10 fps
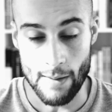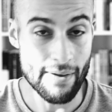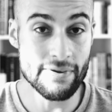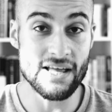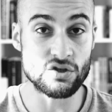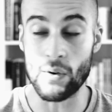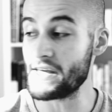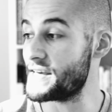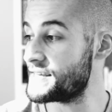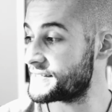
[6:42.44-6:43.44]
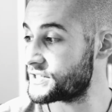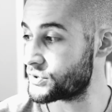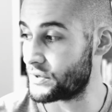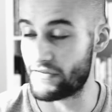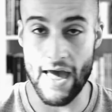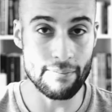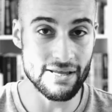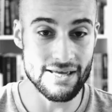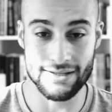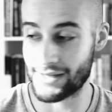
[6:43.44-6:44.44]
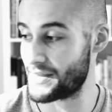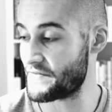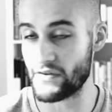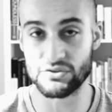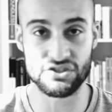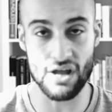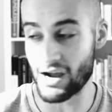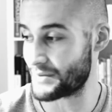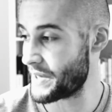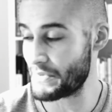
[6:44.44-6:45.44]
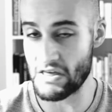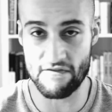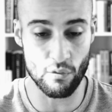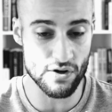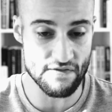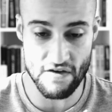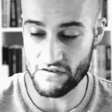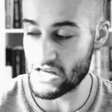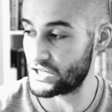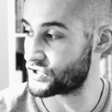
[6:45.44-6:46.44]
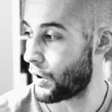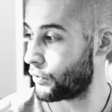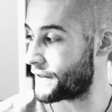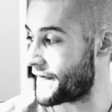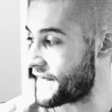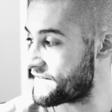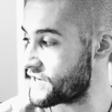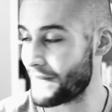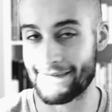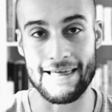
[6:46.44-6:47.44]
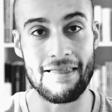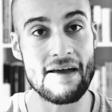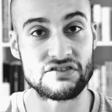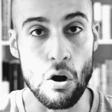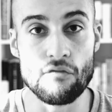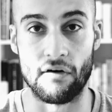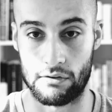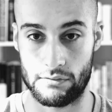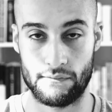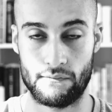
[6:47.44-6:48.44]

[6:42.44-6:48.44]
And maybe they're 20 years into a family and they feel stuck, and maybe they're 40, 50 years old and they feel like their life's over.